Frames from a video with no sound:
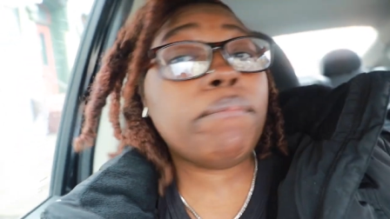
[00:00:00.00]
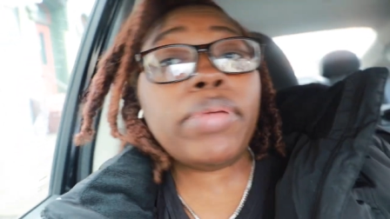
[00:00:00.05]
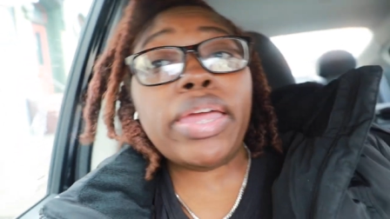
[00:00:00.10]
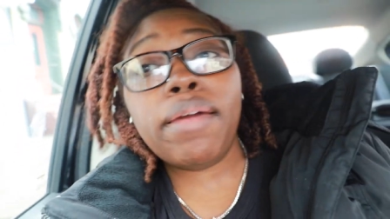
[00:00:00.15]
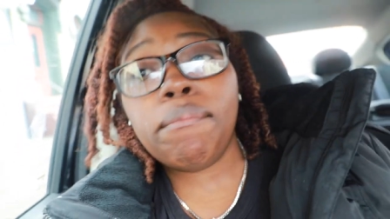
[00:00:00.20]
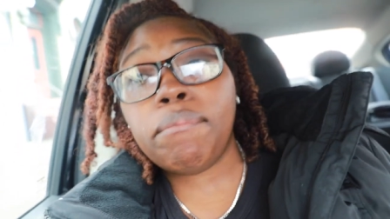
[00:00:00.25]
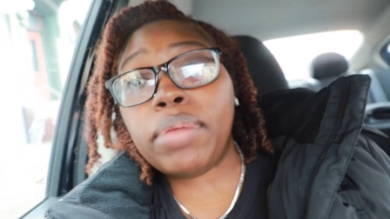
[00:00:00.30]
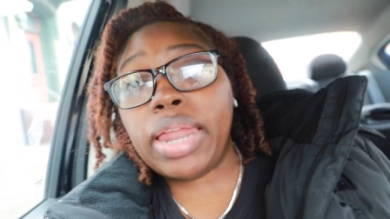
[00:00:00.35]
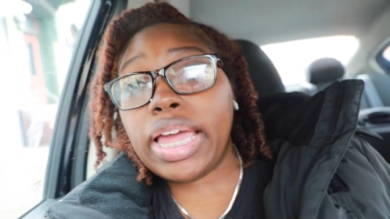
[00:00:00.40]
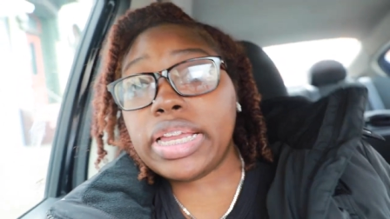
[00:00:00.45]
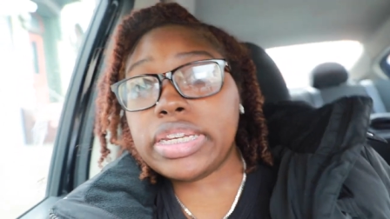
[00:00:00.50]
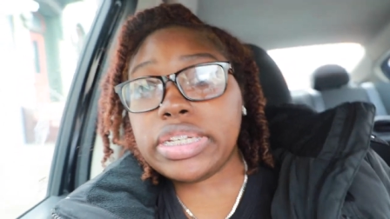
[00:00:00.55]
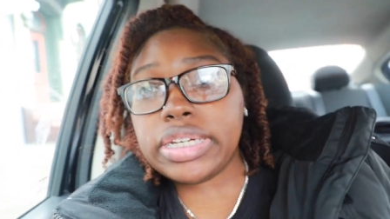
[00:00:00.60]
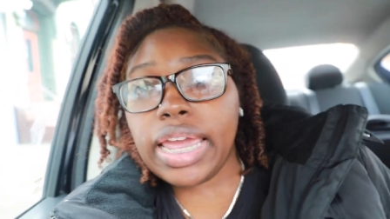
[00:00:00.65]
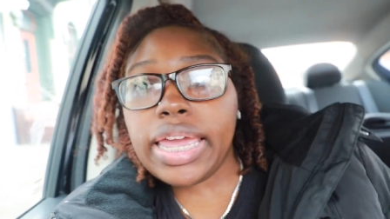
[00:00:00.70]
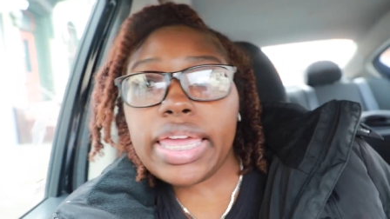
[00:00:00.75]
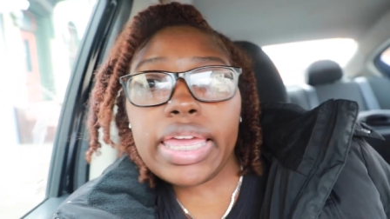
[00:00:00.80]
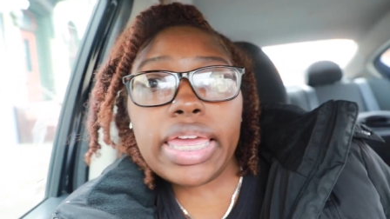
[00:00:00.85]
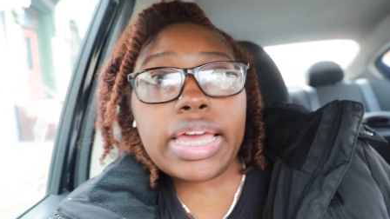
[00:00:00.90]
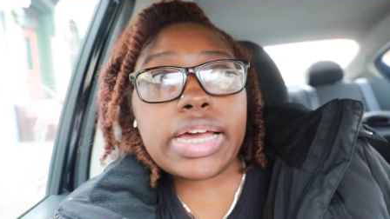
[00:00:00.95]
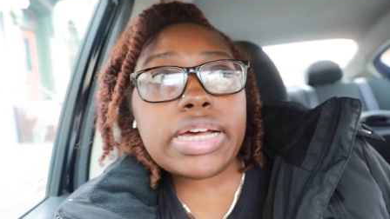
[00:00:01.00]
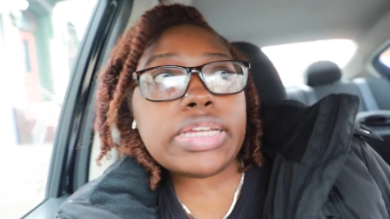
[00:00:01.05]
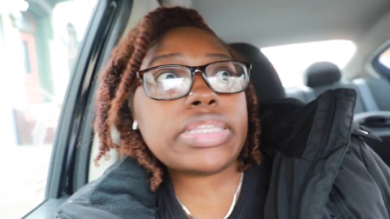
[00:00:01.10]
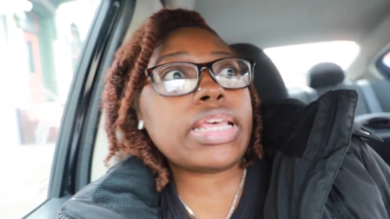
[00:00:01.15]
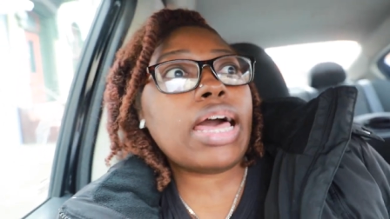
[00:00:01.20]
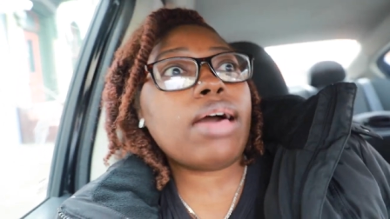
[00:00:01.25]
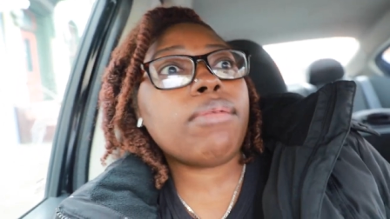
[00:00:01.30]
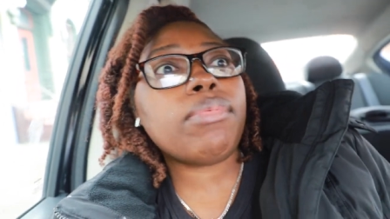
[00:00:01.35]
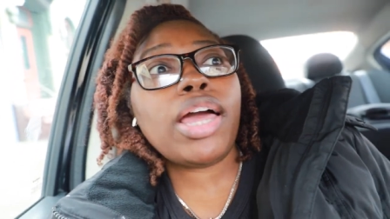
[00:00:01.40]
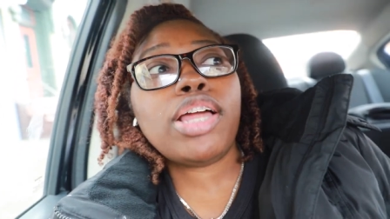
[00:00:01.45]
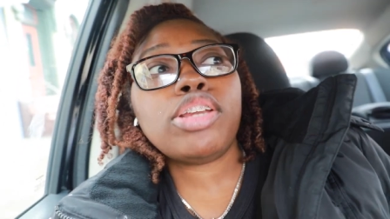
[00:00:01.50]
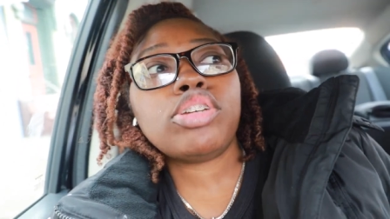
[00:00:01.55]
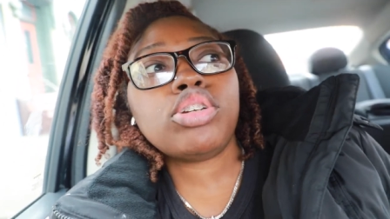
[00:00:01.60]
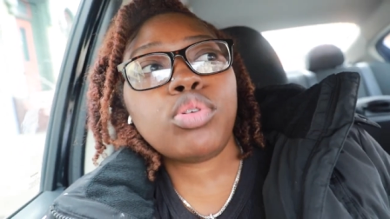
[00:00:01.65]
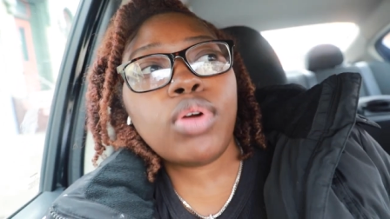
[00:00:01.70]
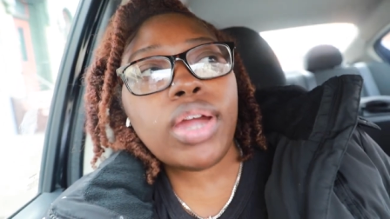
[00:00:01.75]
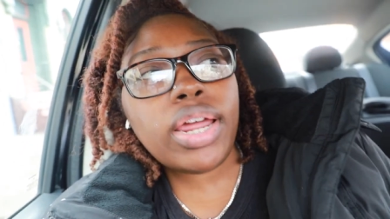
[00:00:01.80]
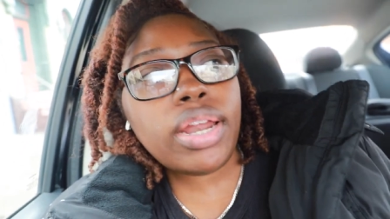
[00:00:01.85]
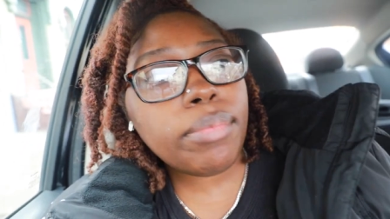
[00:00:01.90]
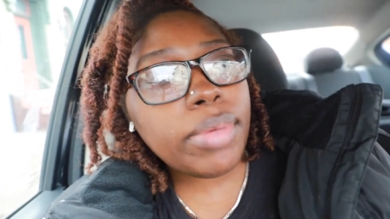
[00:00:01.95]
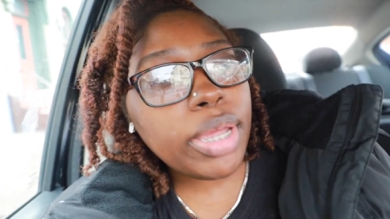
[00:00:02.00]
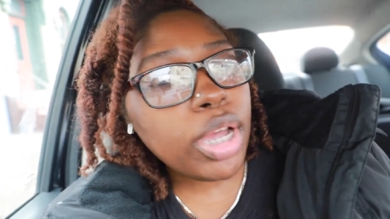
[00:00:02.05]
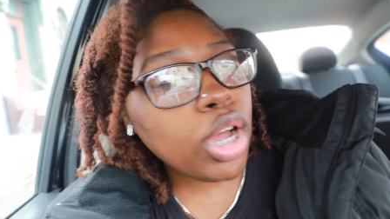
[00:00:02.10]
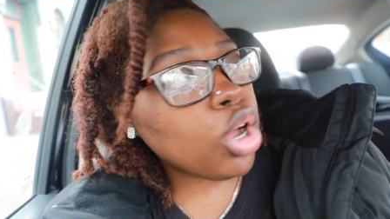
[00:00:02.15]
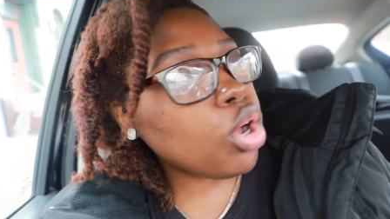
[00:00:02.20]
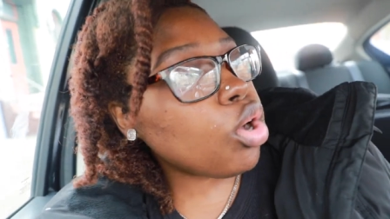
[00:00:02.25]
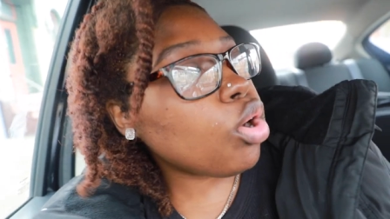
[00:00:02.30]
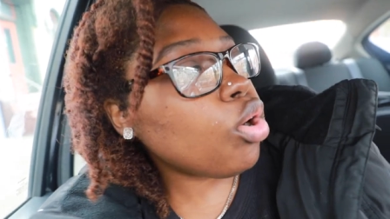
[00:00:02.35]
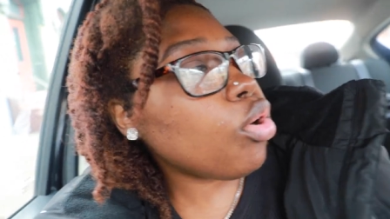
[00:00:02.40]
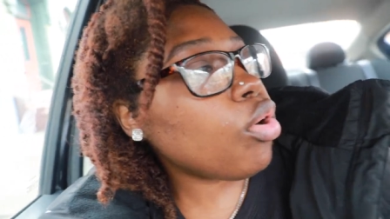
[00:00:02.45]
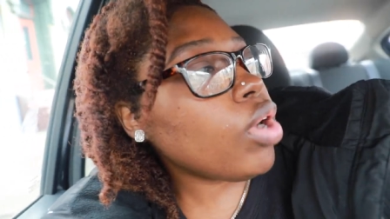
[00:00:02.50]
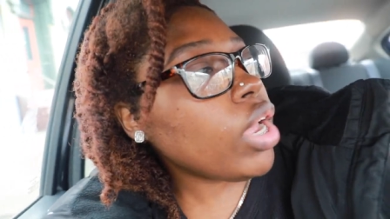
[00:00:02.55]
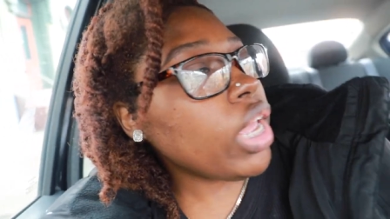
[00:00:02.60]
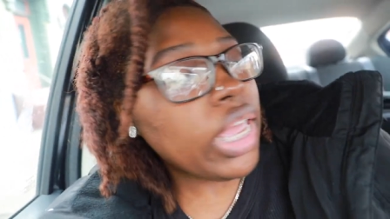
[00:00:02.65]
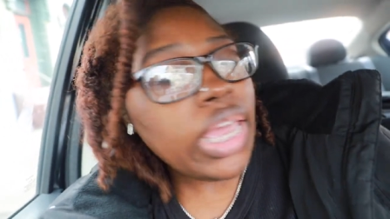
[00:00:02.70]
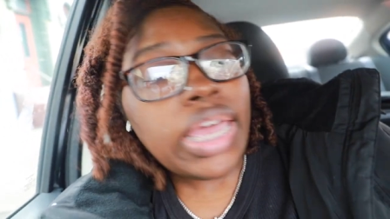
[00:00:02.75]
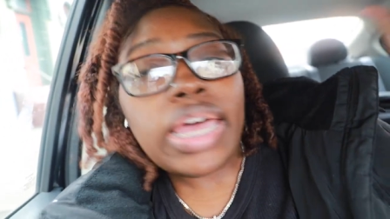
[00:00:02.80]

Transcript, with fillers: big black jacket because I'm not trying to be cold.